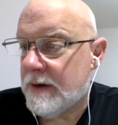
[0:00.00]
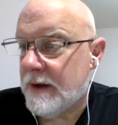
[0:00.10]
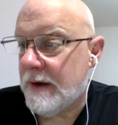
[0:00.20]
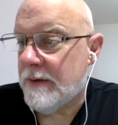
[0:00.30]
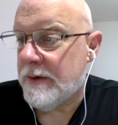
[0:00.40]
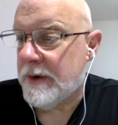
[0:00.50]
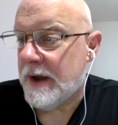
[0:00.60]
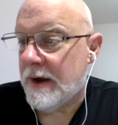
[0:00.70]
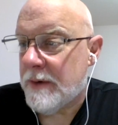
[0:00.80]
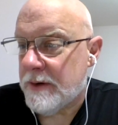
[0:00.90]
I want to read.
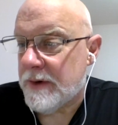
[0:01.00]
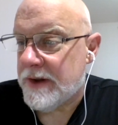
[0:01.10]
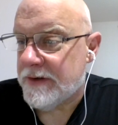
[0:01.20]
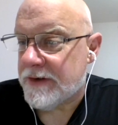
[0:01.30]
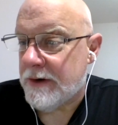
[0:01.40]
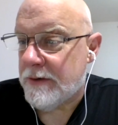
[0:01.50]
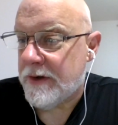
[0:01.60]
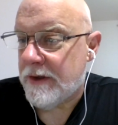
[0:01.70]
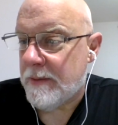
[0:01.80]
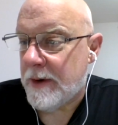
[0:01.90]
I want to read those
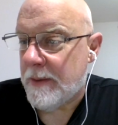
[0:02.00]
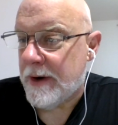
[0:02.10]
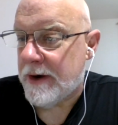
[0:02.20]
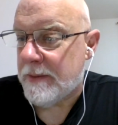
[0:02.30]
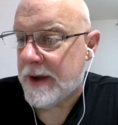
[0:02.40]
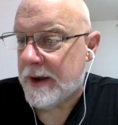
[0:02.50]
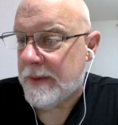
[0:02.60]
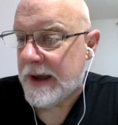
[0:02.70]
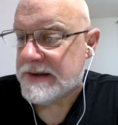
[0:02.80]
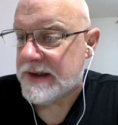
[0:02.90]
Kothar the Barbarian mega packs